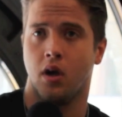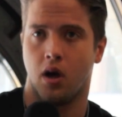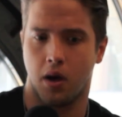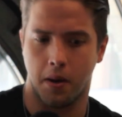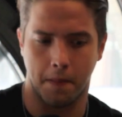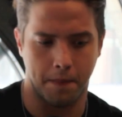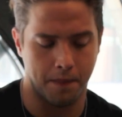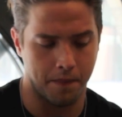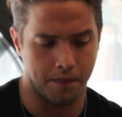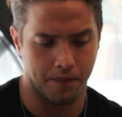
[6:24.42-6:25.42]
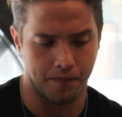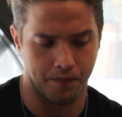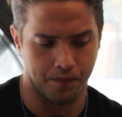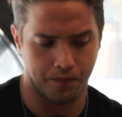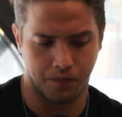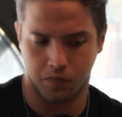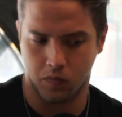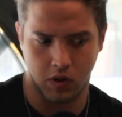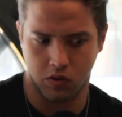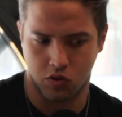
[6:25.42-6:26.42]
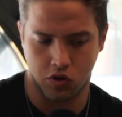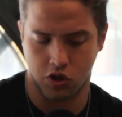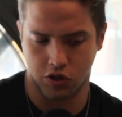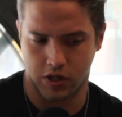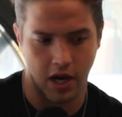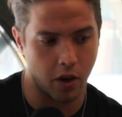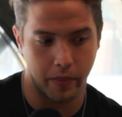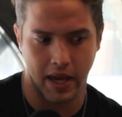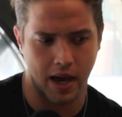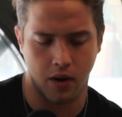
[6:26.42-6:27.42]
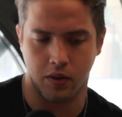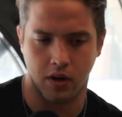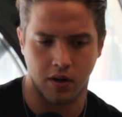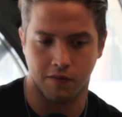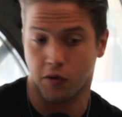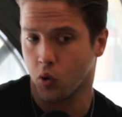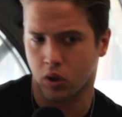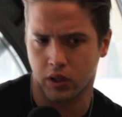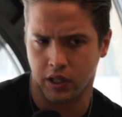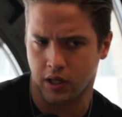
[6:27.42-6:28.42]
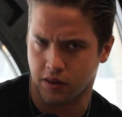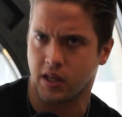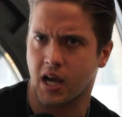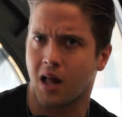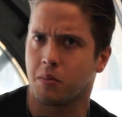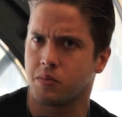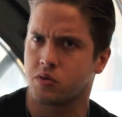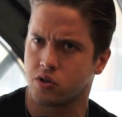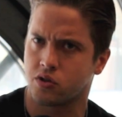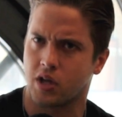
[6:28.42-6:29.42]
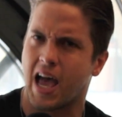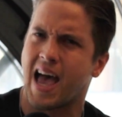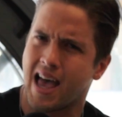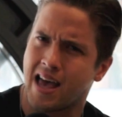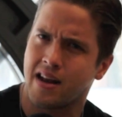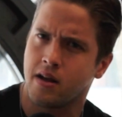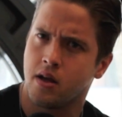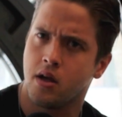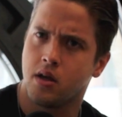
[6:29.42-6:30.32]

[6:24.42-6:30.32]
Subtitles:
to just help me out vocally in the album, just to add